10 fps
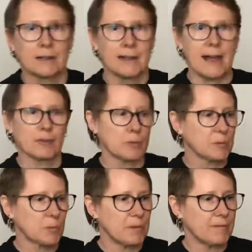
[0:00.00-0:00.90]

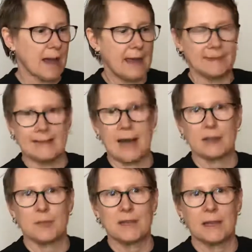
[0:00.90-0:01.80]
classrooms, we've got
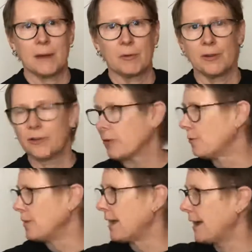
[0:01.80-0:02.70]
document cameras.
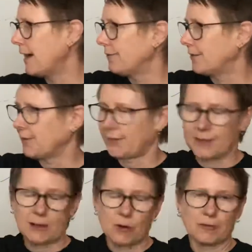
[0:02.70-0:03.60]
We have this
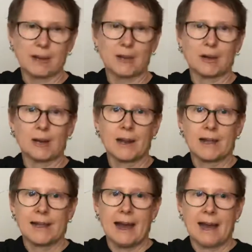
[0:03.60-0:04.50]
thing over here
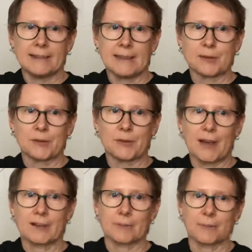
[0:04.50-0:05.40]
on the other
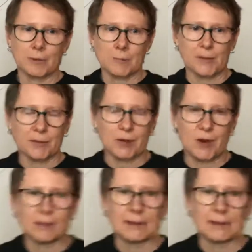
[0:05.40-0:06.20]
side of the room that's called